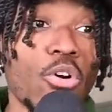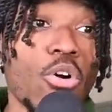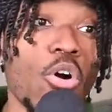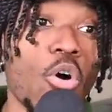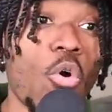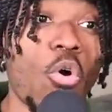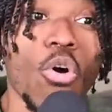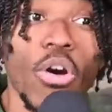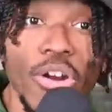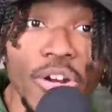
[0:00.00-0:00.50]

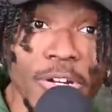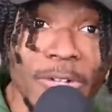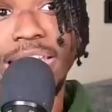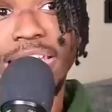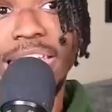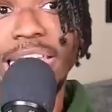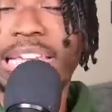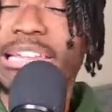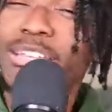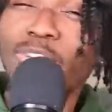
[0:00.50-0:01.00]
or
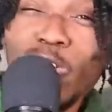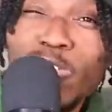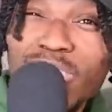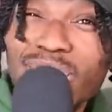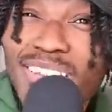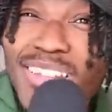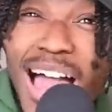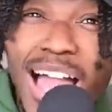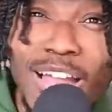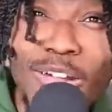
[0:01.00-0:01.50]
lose
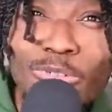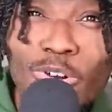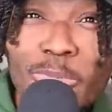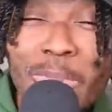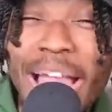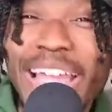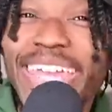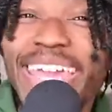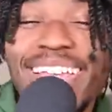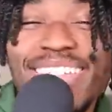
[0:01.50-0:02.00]
the locker room.
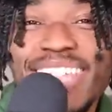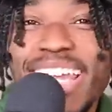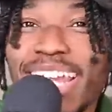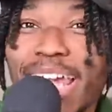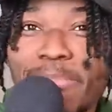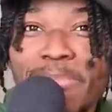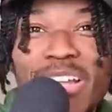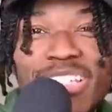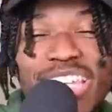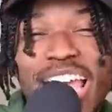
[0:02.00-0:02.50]
I can't say
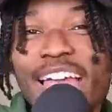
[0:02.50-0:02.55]
that much.